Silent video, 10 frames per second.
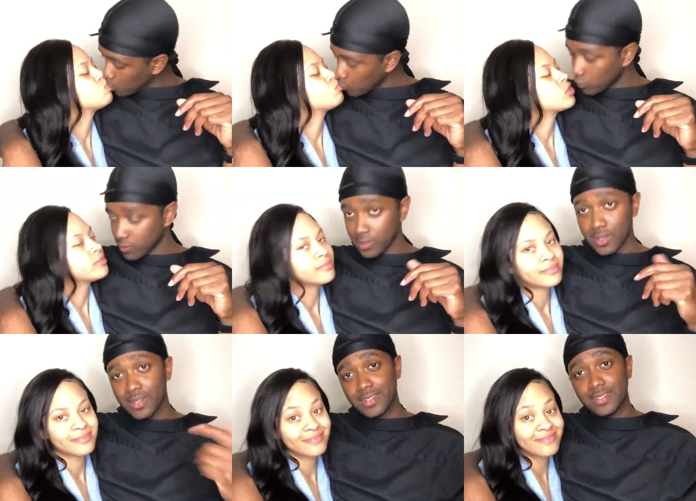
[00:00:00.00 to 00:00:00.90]
Speaker 1: to.
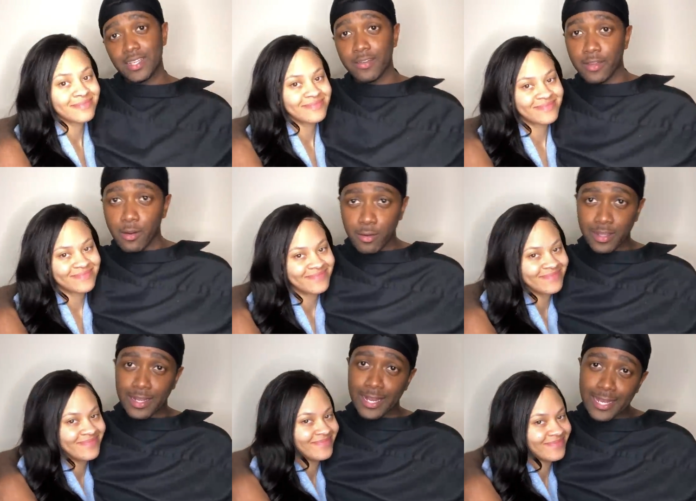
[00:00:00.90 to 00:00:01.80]
Say if y'all
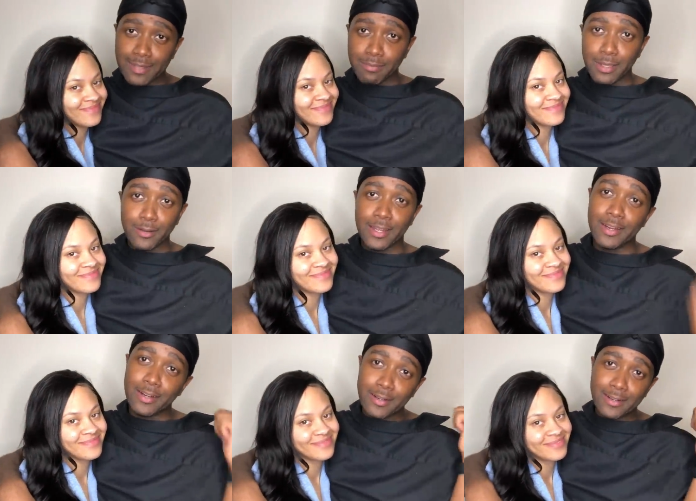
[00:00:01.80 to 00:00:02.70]
wanna get that ass beat on
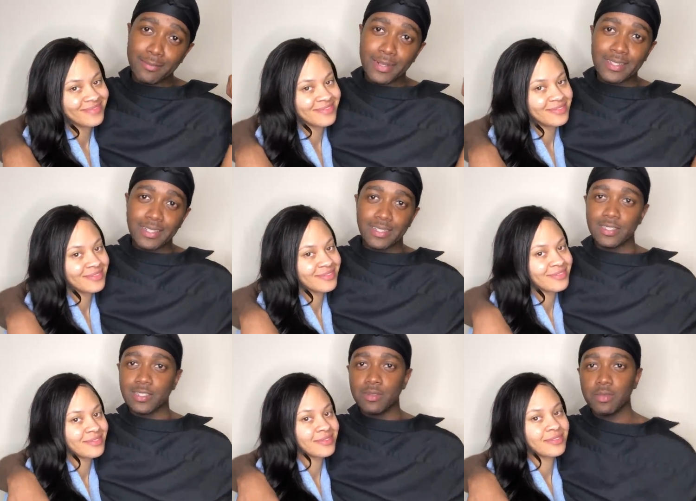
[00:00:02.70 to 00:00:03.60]
that um,
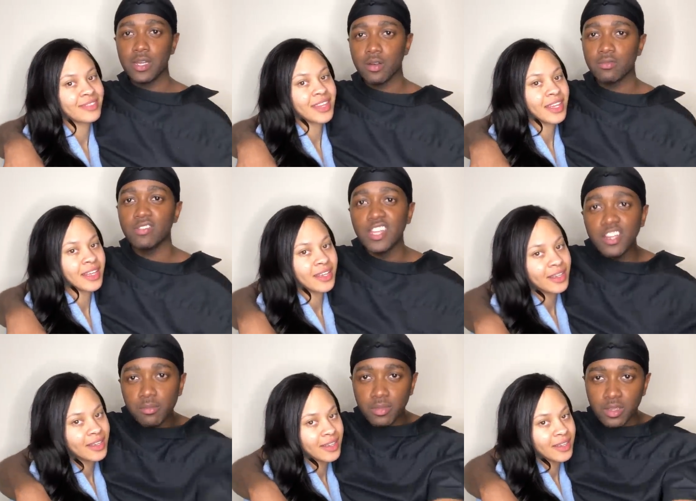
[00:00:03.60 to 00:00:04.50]
PlayStation, just hit me up.
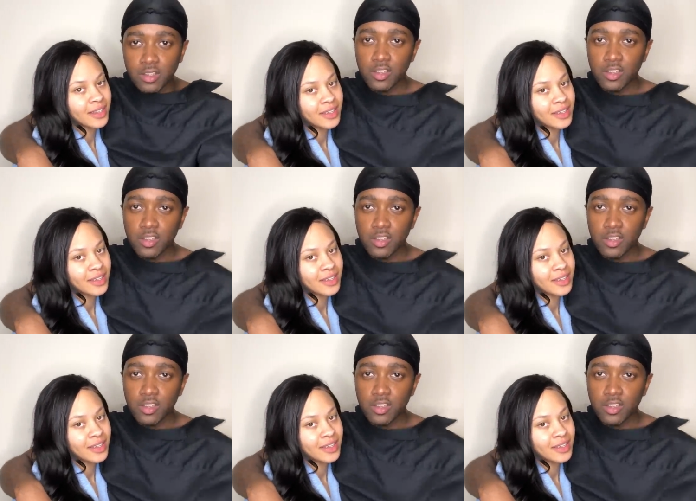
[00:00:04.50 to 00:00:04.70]
DM me.